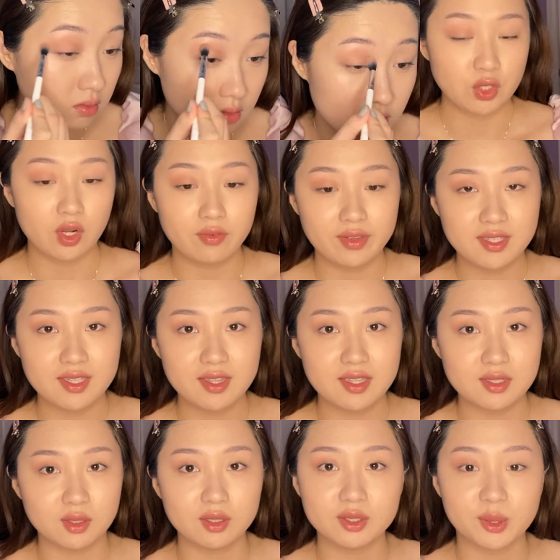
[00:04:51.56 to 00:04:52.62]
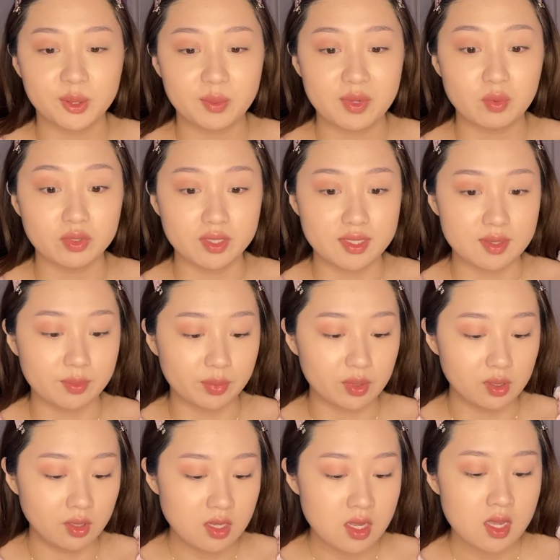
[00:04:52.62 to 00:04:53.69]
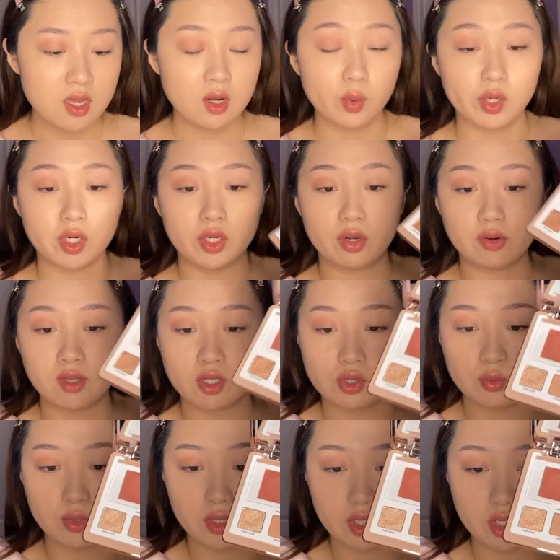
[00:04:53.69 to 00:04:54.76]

So obviously these looks are gonna be really simple. We're gonna go in with the